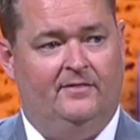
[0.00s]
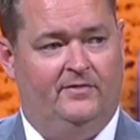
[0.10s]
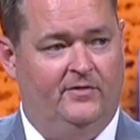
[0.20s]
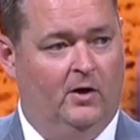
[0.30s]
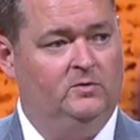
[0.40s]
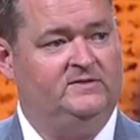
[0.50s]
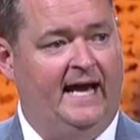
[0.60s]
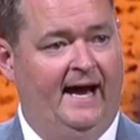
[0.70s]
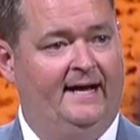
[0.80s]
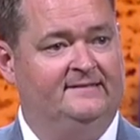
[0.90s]
Those
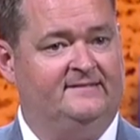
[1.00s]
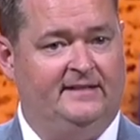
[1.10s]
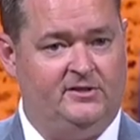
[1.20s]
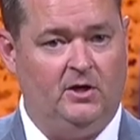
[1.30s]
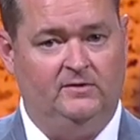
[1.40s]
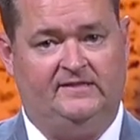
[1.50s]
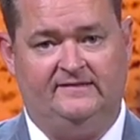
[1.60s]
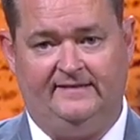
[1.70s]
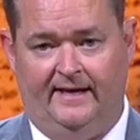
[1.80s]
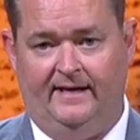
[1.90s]
guys that chose to
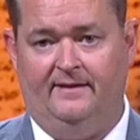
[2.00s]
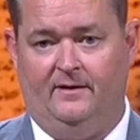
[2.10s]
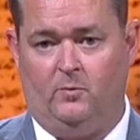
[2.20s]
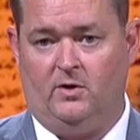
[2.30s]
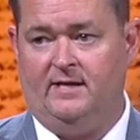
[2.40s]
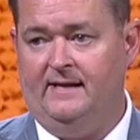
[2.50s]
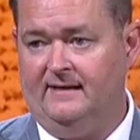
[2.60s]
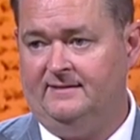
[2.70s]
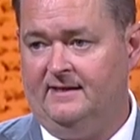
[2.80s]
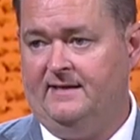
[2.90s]
stay, that were
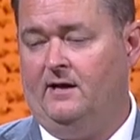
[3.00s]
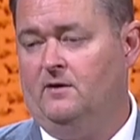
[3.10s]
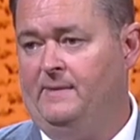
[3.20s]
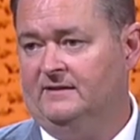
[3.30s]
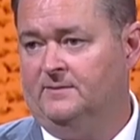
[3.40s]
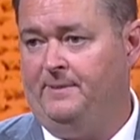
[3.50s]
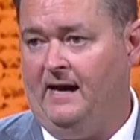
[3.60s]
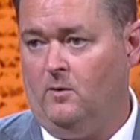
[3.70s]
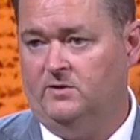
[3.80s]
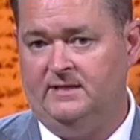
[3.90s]
connected and cared about the
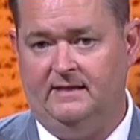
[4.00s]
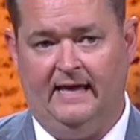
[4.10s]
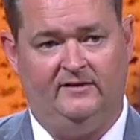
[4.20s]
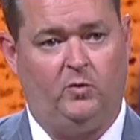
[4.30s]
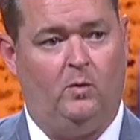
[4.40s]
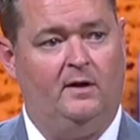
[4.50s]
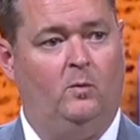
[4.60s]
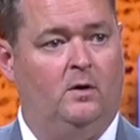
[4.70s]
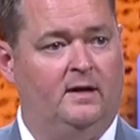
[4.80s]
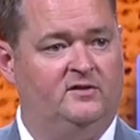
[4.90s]
Power T, that
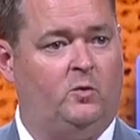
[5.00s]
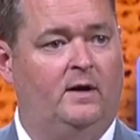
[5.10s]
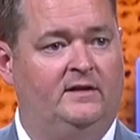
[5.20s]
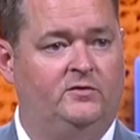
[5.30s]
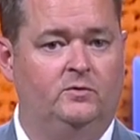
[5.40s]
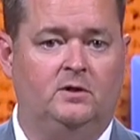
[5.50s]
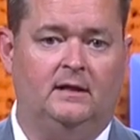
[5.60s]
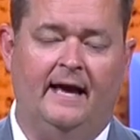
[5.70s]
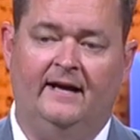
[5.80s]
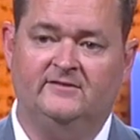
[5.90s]
21 and 22
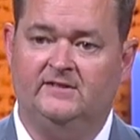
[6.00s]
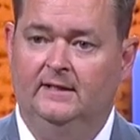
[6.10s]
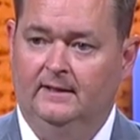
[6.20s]
class